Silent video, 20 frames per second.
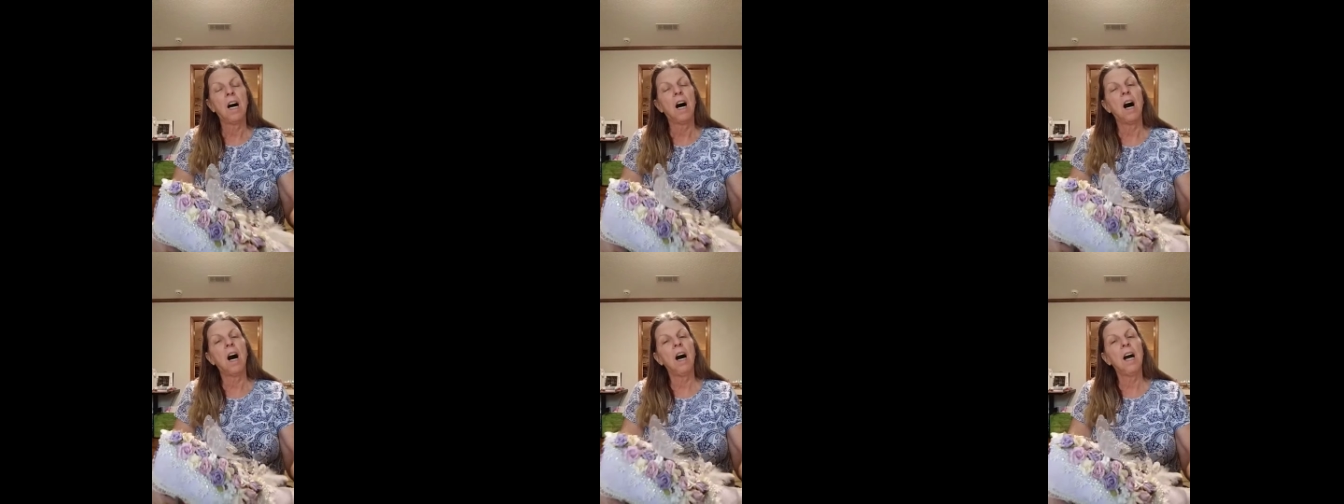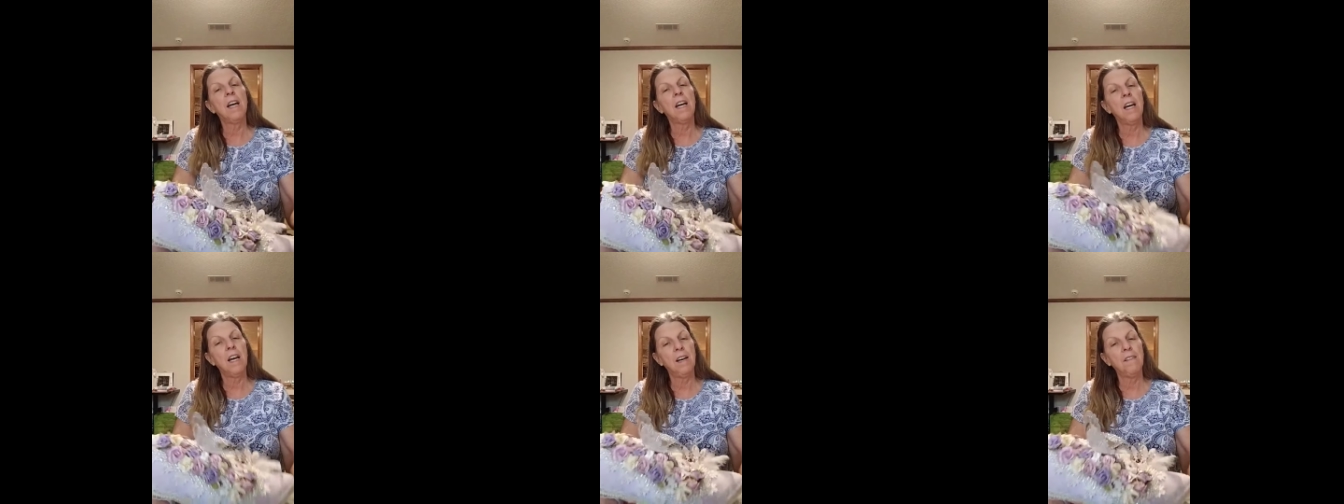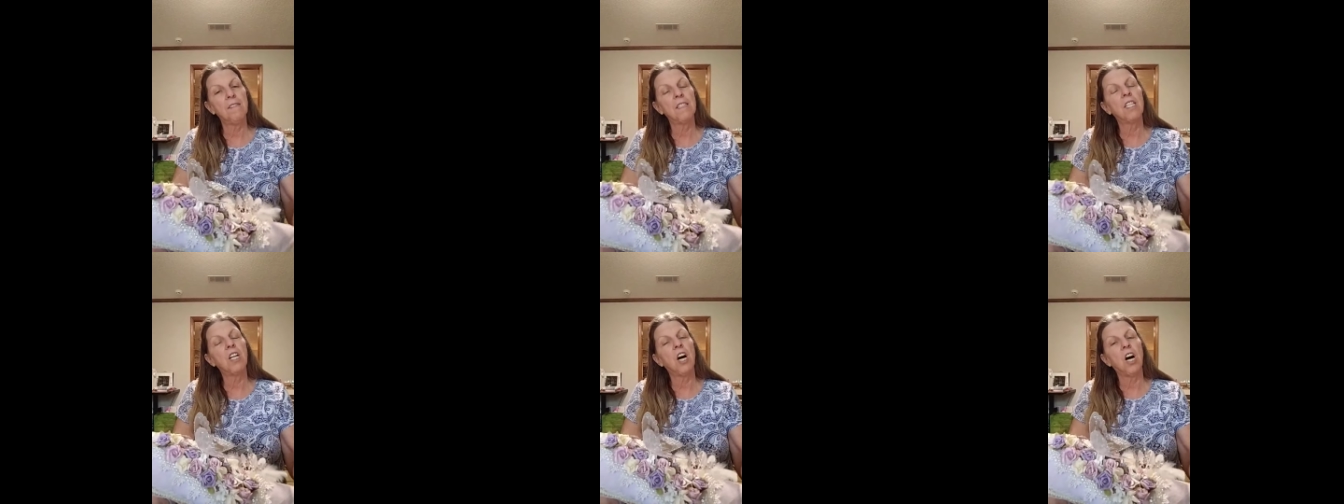I
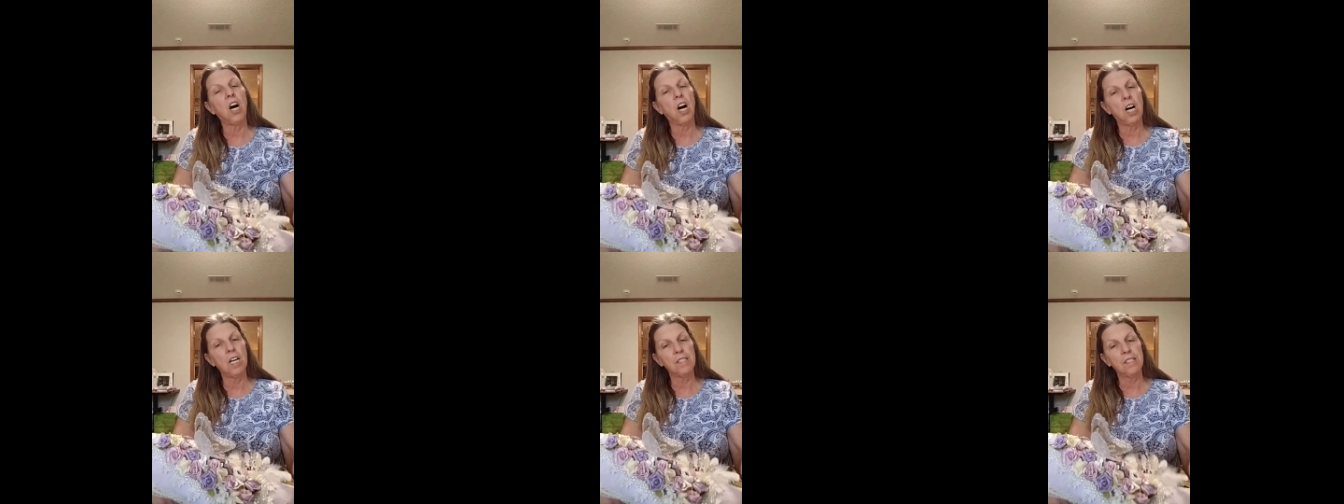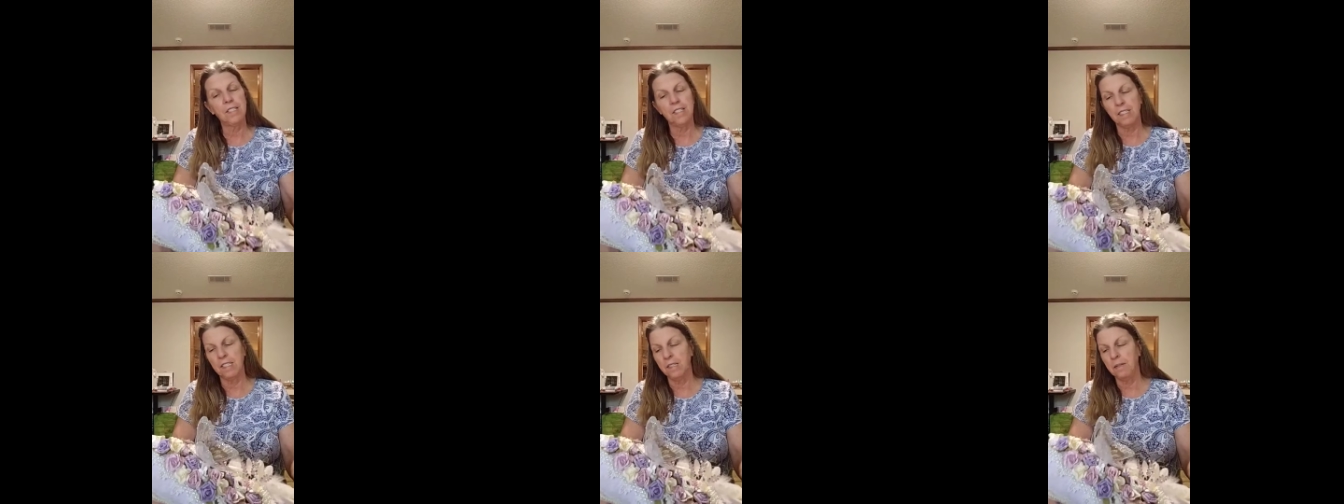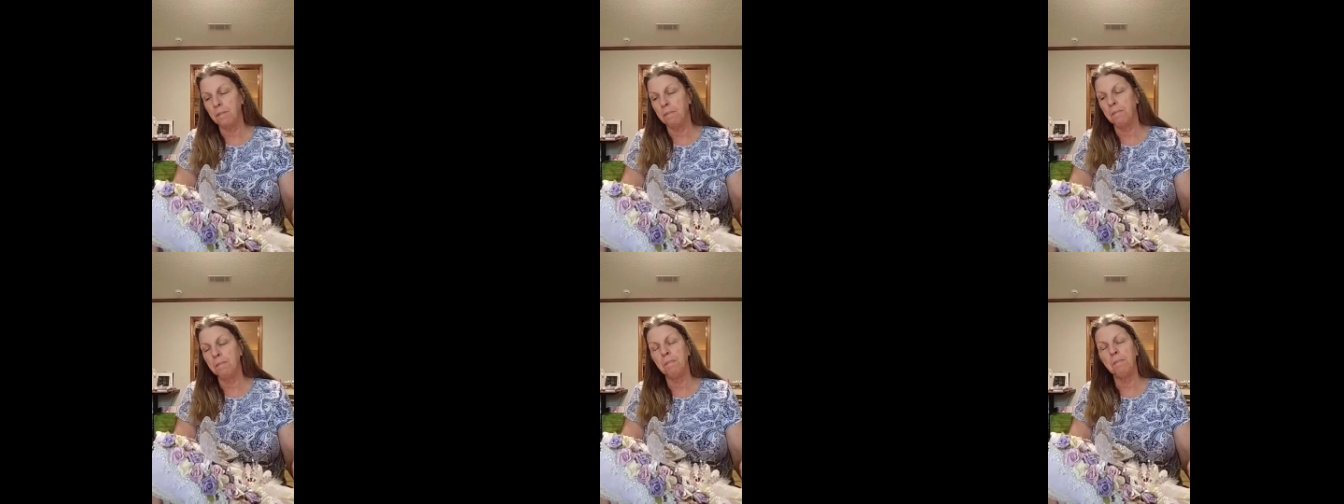have an
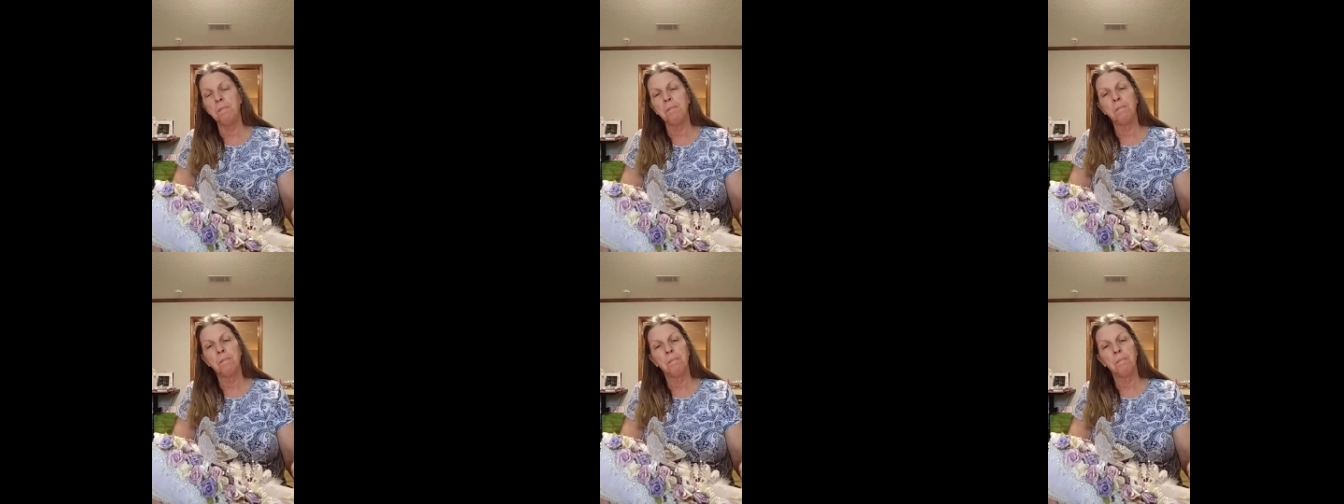awesome